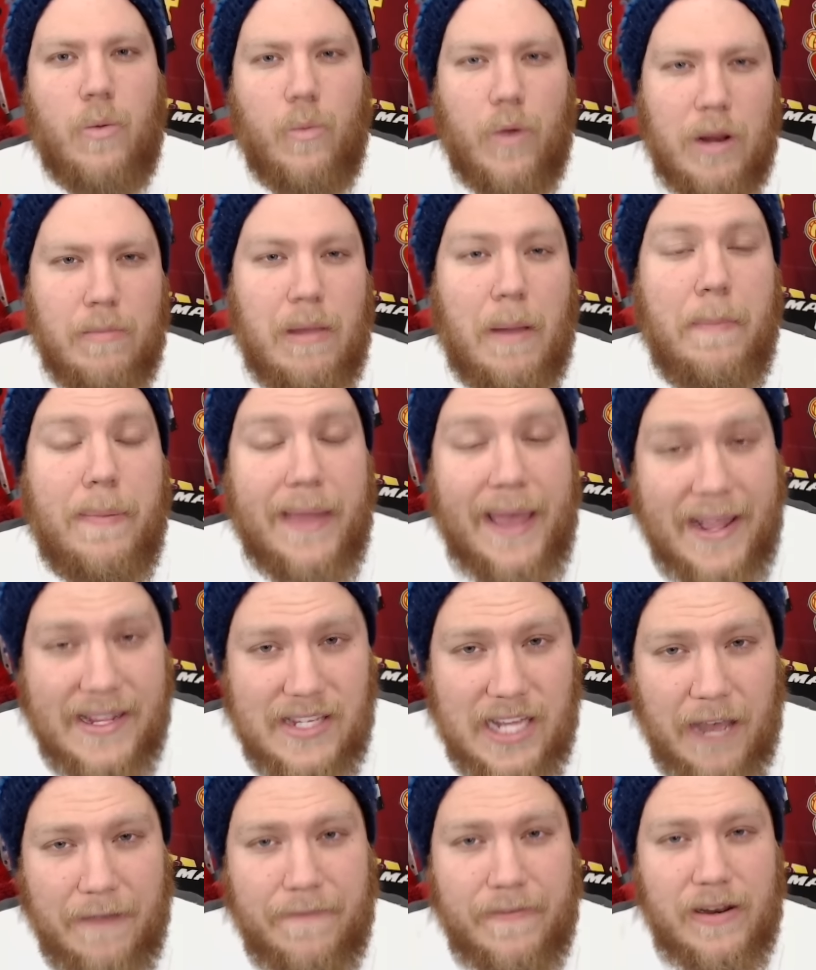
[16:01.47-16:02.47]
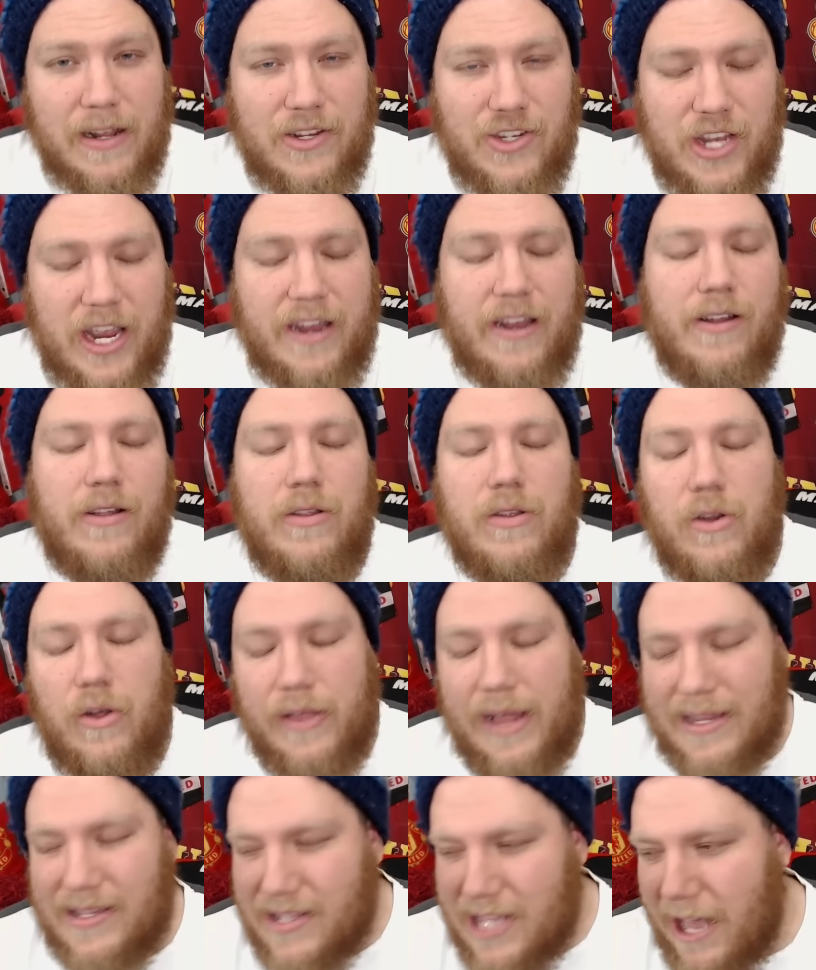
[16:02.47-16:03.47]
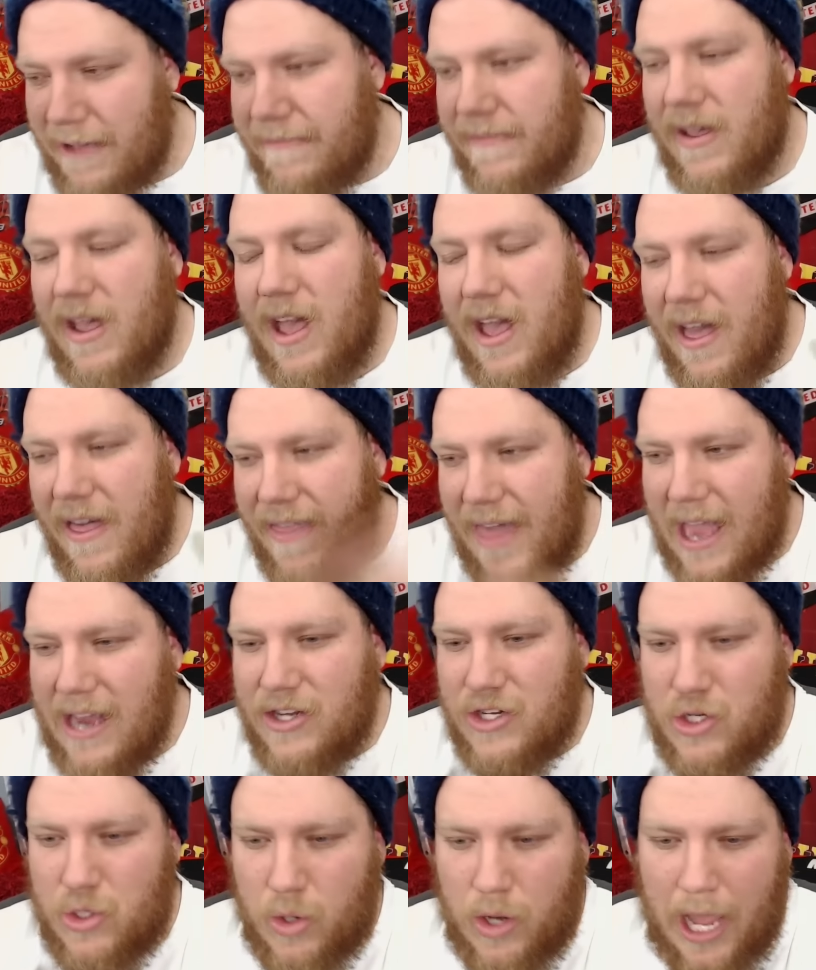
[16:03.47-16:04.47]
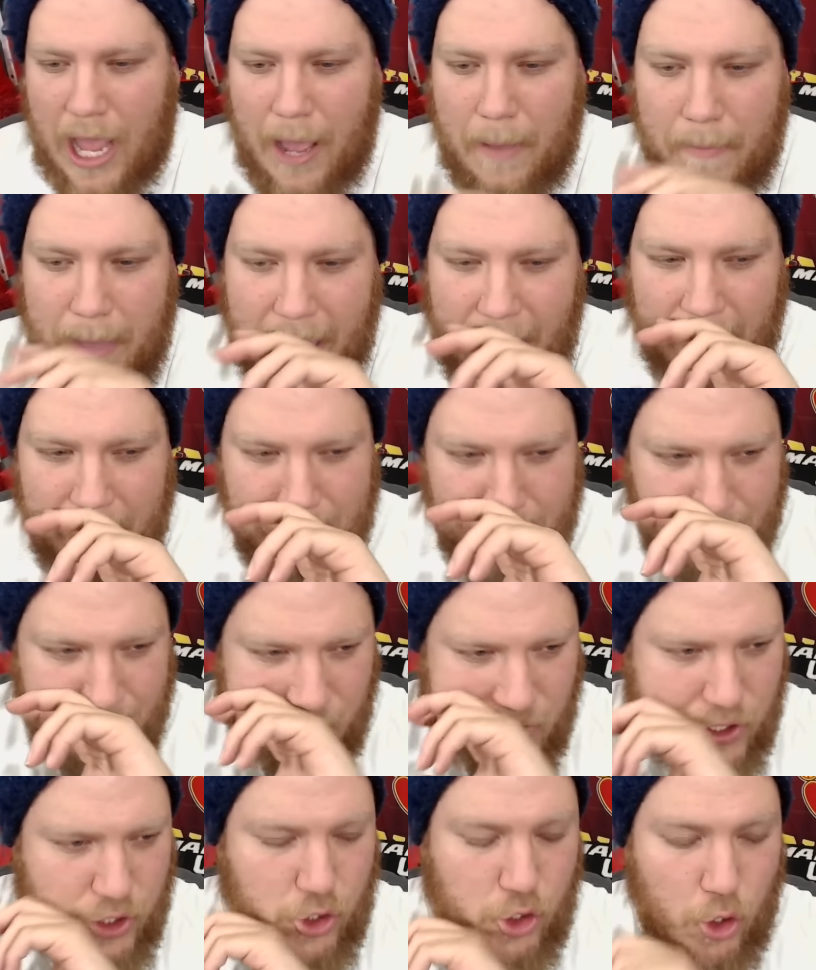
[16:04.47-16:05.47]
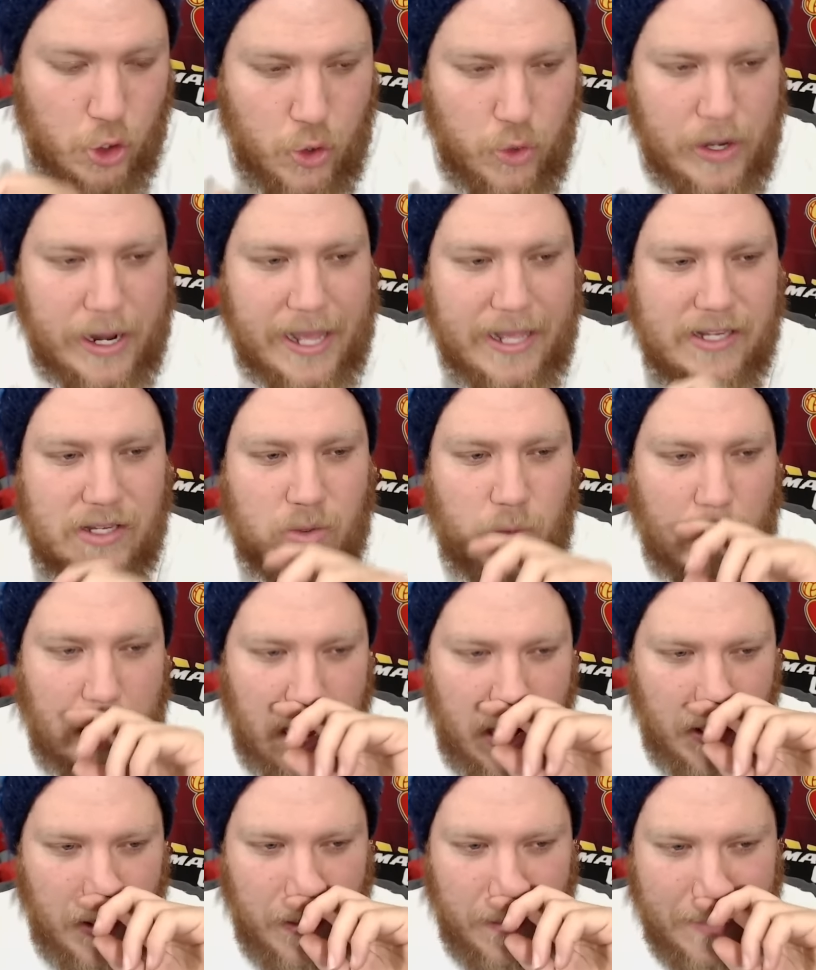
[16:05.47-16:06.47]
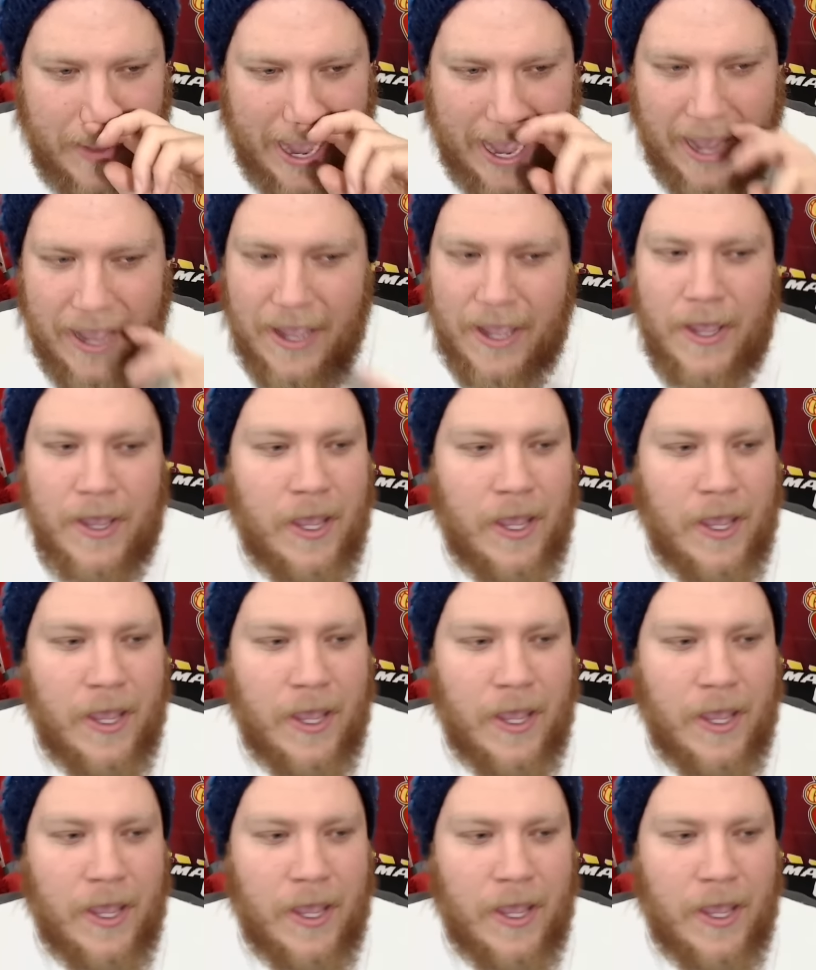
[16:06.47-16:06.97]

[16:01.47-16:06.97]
what are my plans are for the channel and all that stuff. That should come out soon as well. But